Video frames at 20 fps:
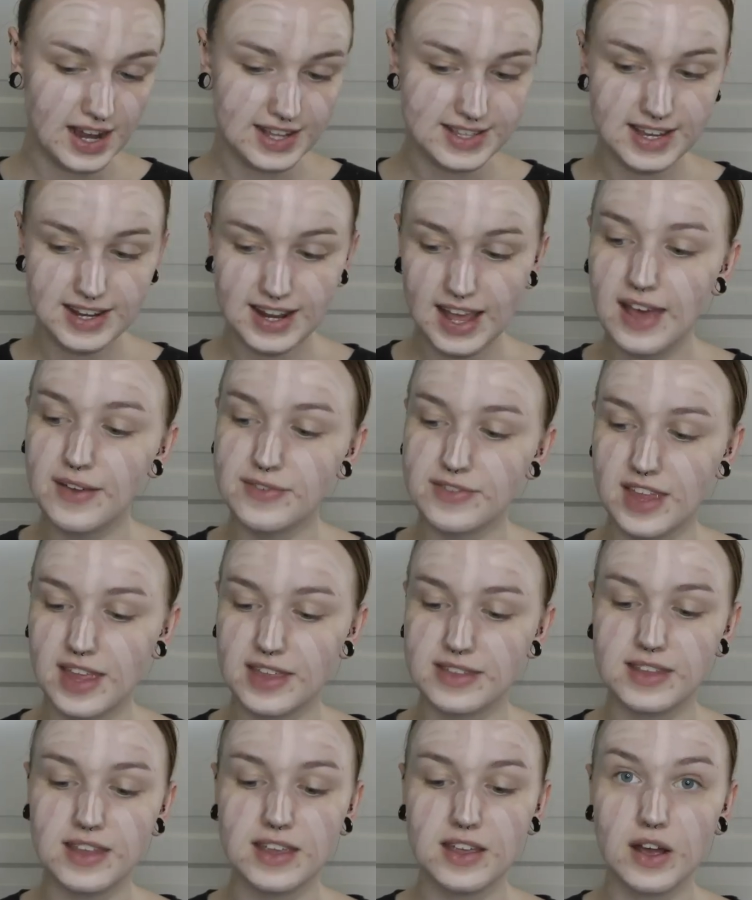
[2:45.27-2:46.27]
I did have
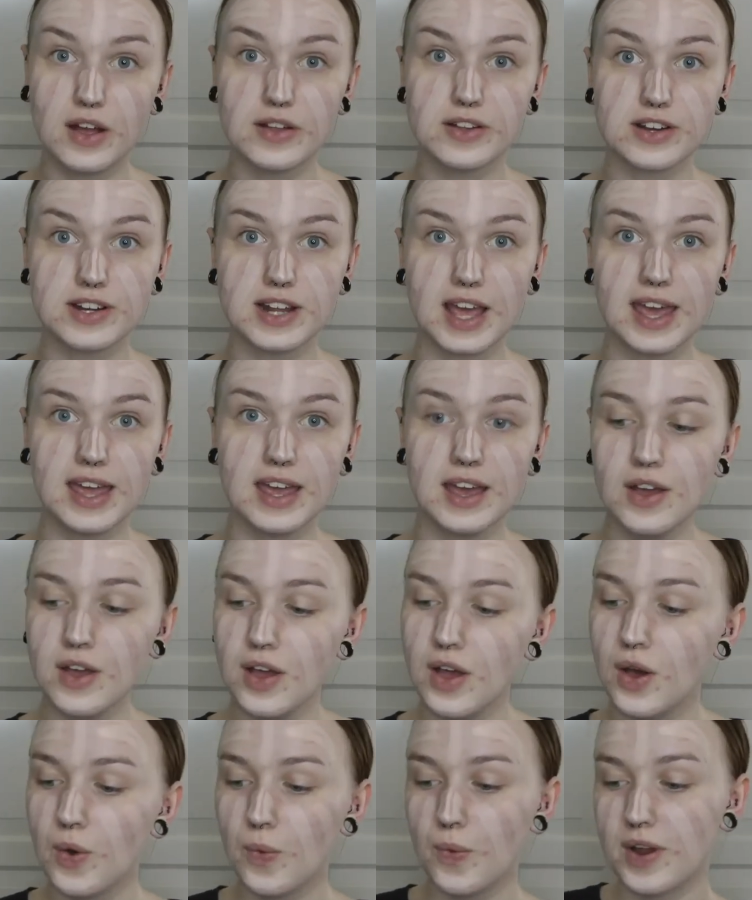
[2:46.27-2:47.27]
that the other day
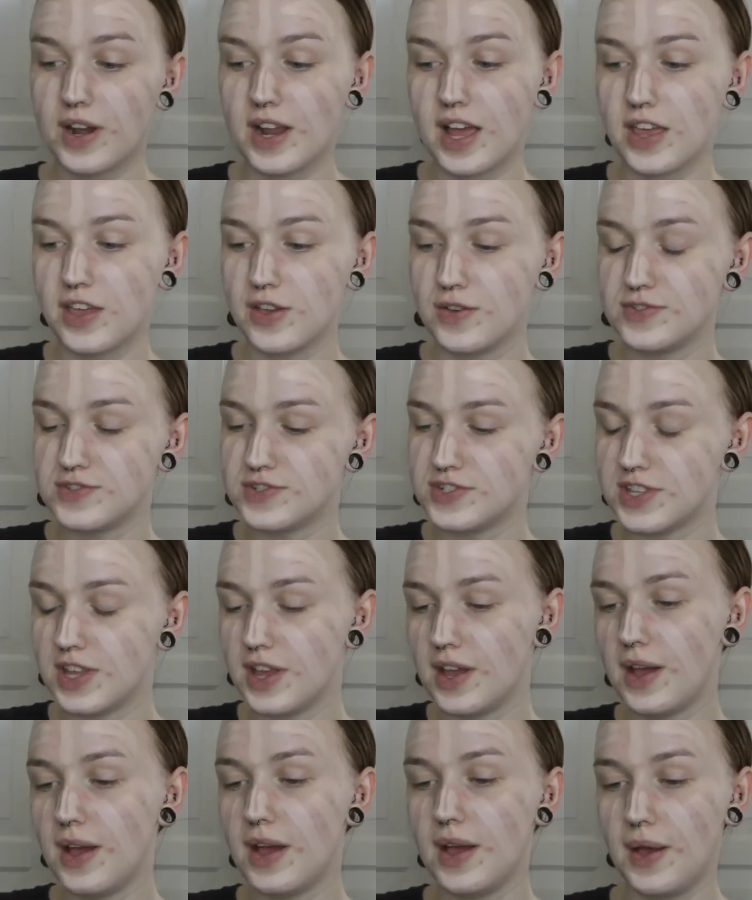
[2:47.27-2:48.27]
when I used
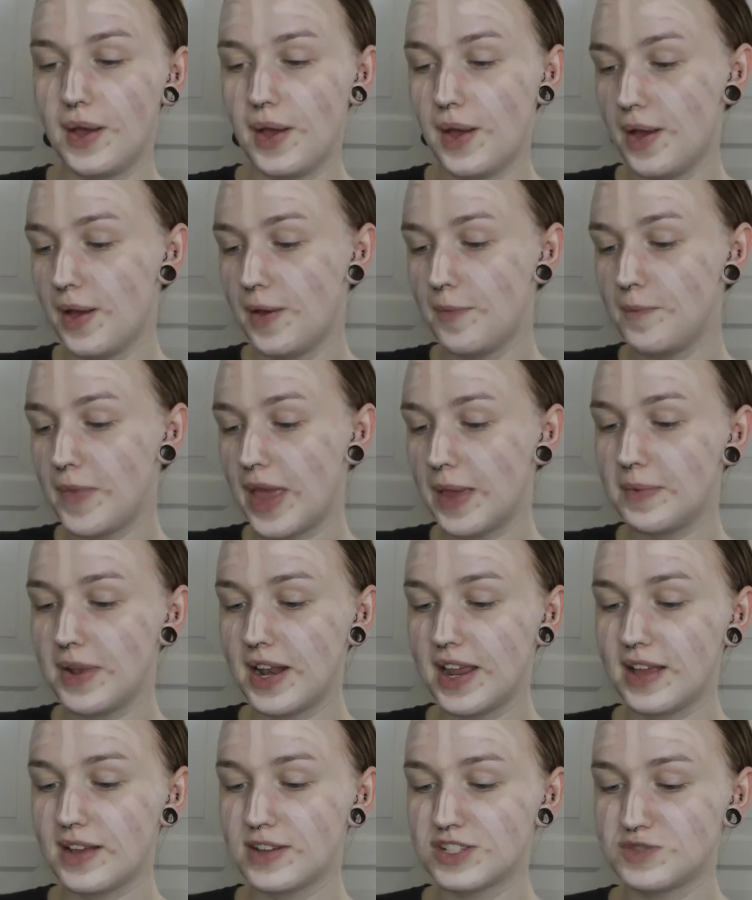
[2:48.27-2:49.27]
the
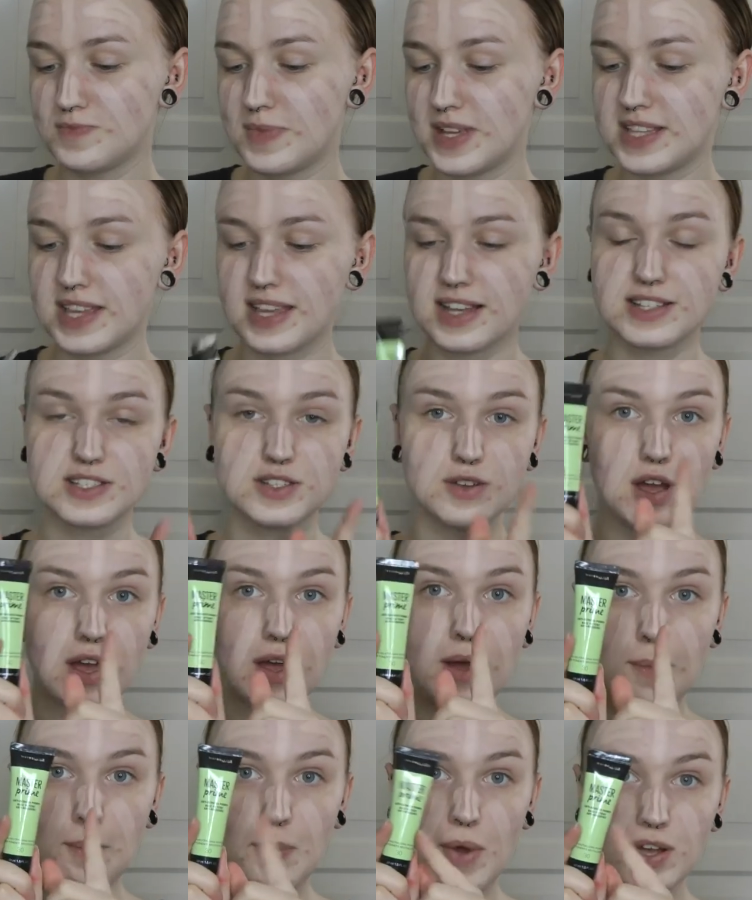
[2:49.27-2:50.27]
Maybelline Cosmetics
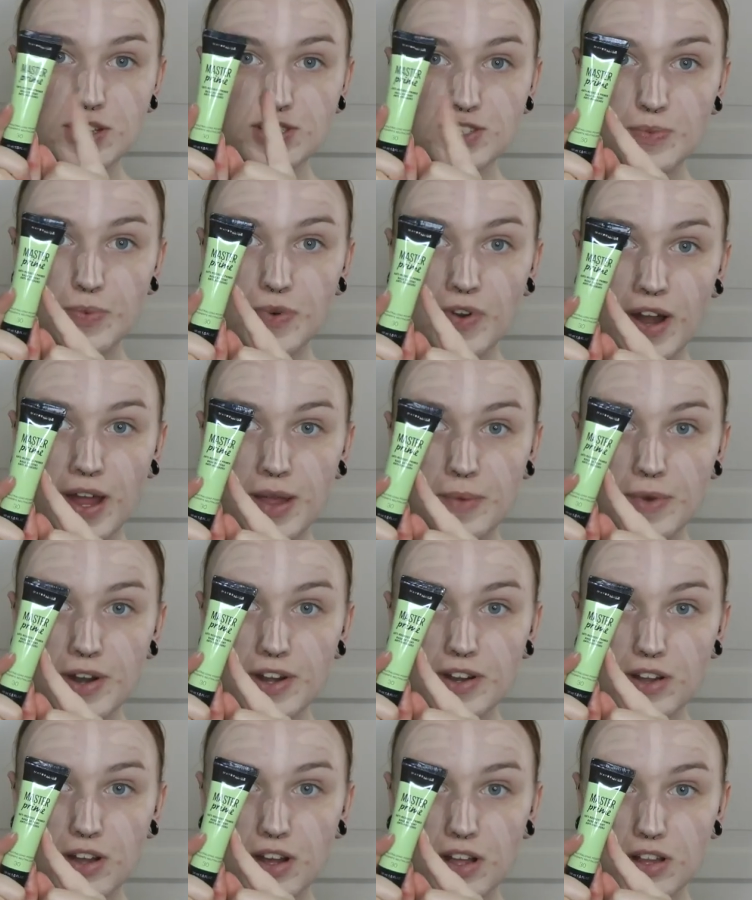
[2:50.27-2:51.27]
Master
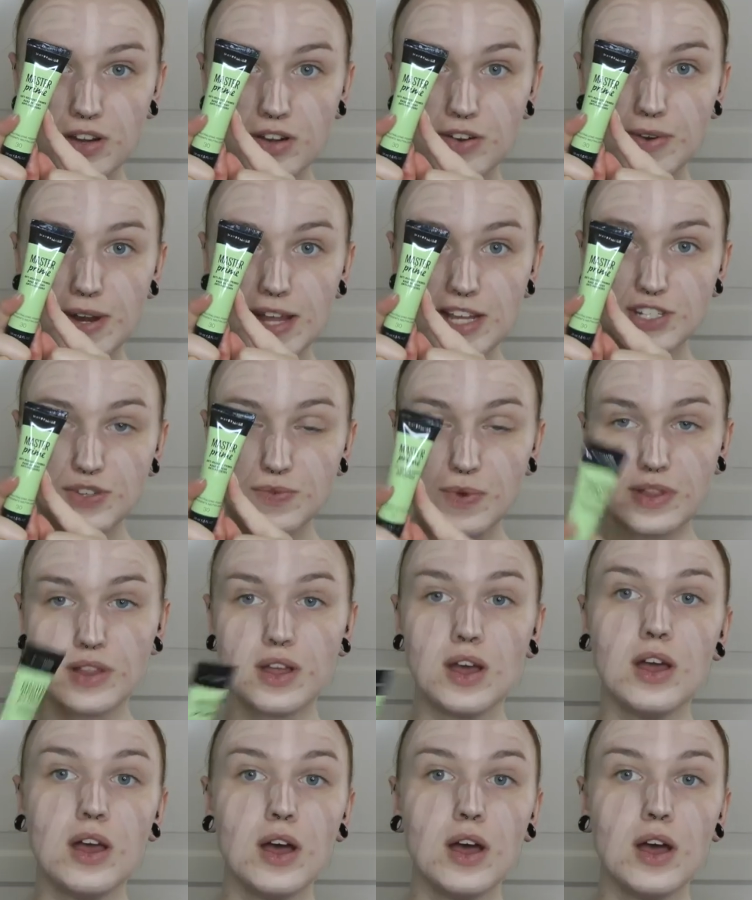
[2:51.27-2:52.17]
Primer, the color correction one.